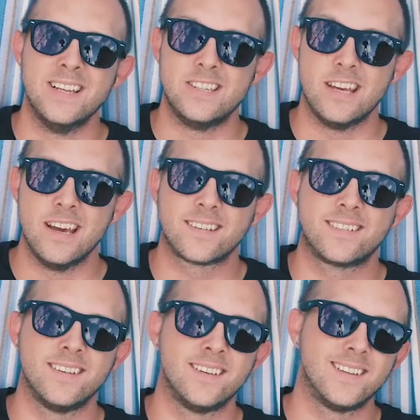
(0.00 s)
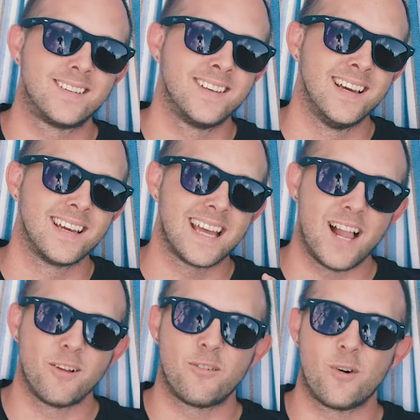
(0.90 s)
Texas,
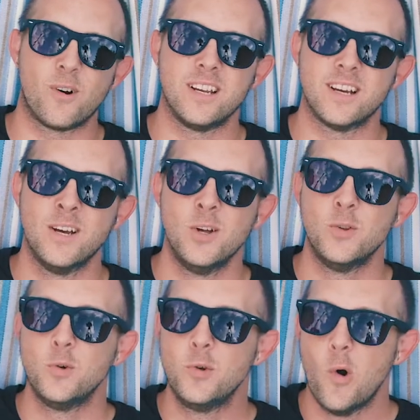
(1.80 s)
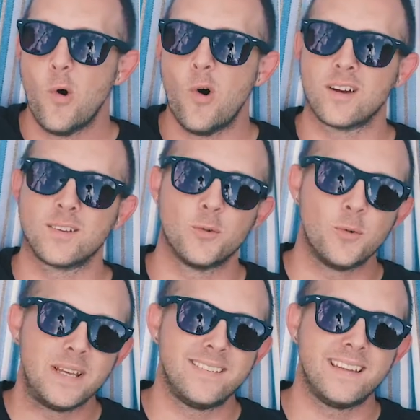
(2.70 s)
California, New York,
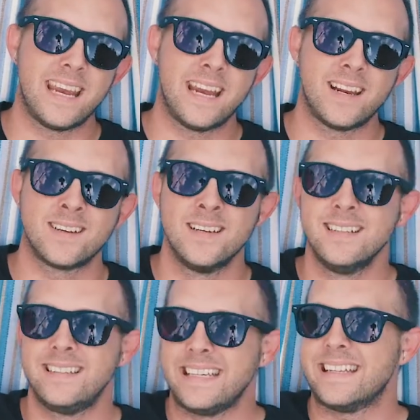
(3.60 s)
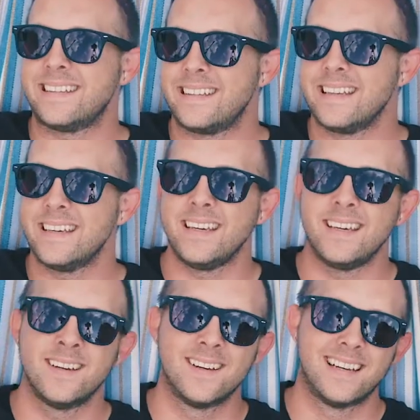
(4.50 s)
Louisiana,
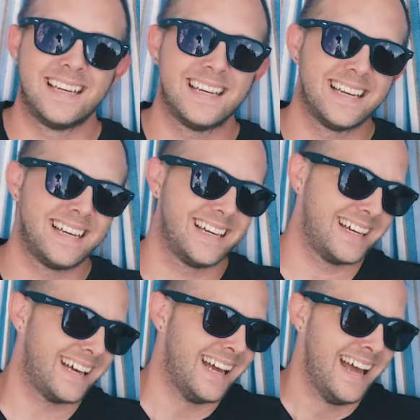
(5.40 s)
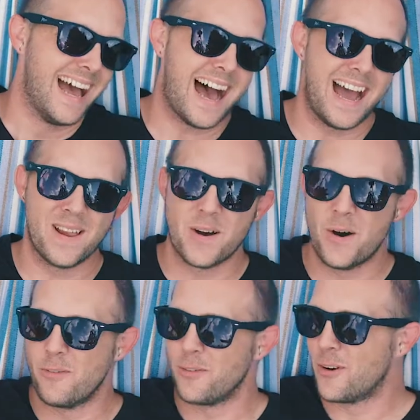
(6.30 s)
Tennessee,
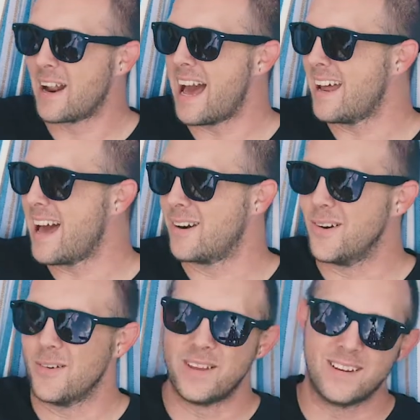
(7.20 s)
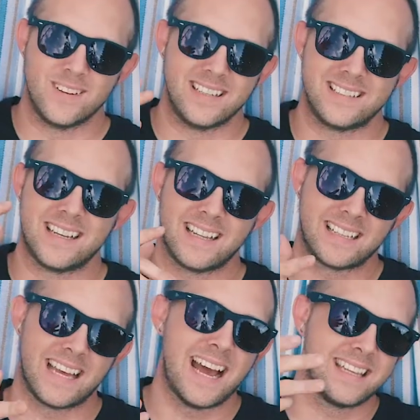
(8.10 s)
Idaho, Florida. I don't know if they really say it
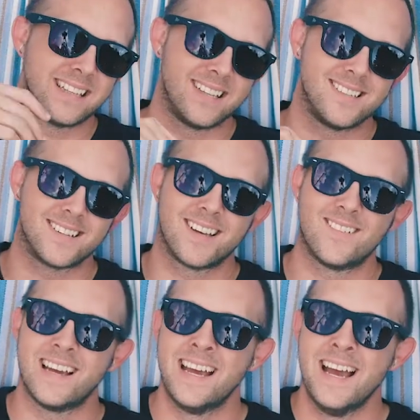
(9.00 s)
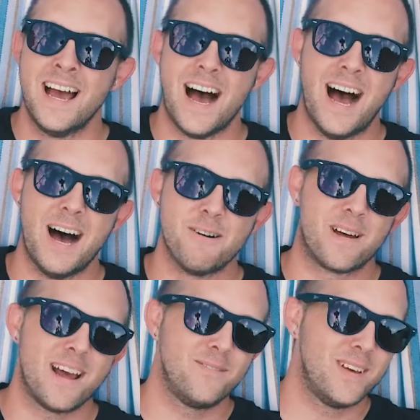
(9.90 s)
like that. I think they talk that way.
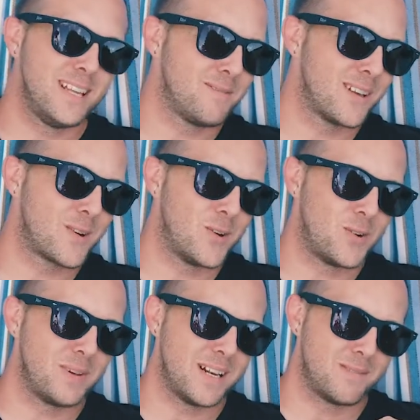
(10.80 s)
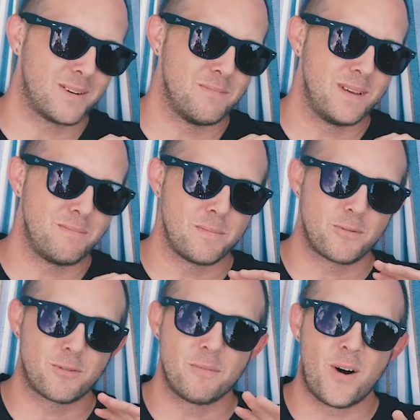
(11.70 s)
But it's been cool being able to meet people
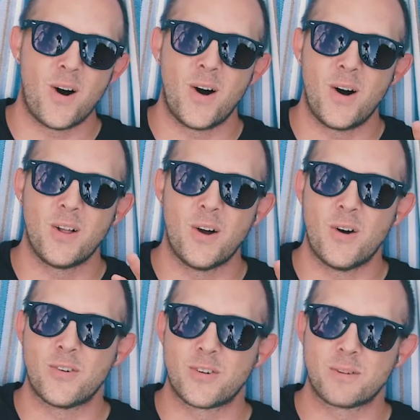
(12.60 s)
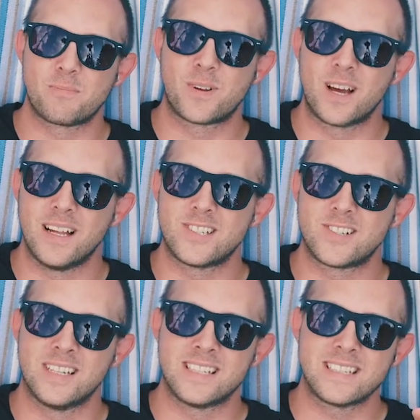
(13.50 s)
from all over the
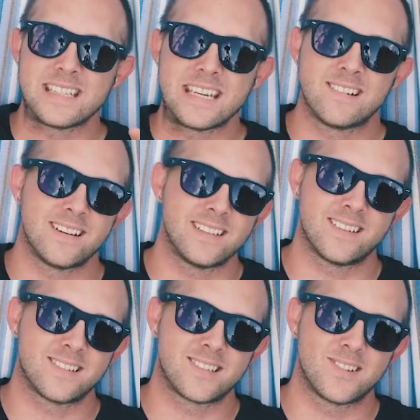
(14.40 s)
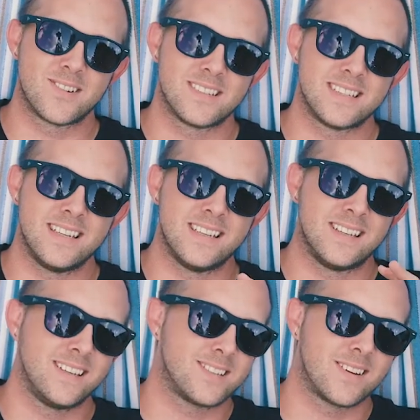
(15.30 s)
country and just hearing their stories.
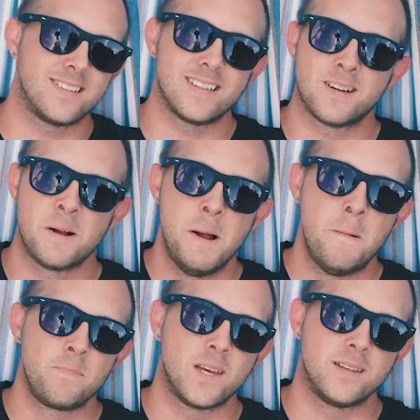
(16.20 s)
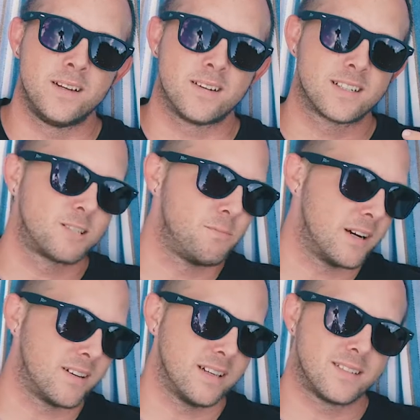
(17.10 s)
It's great to hear their
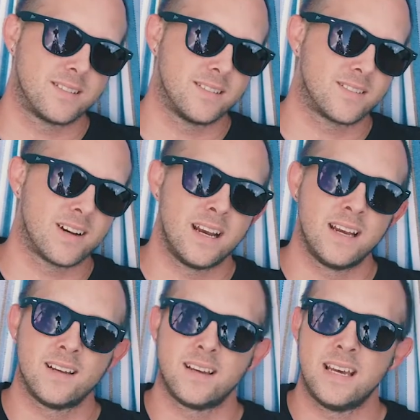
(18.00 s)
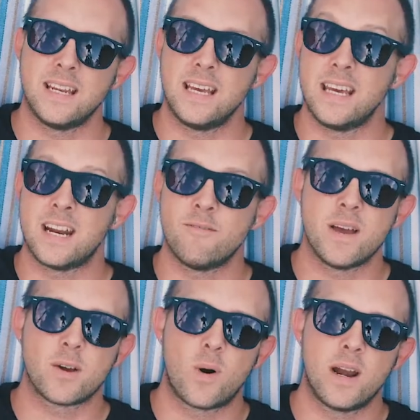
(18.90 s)
experiences, right? And I've
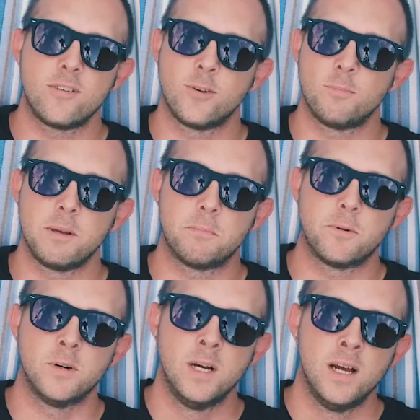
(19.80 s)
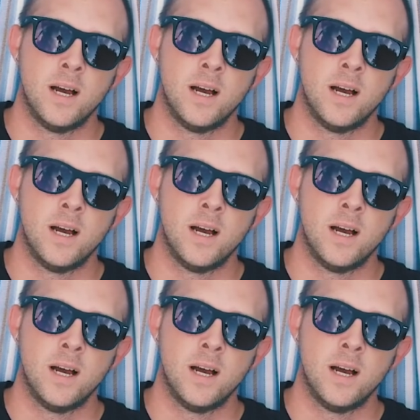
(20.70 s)
met quite a few people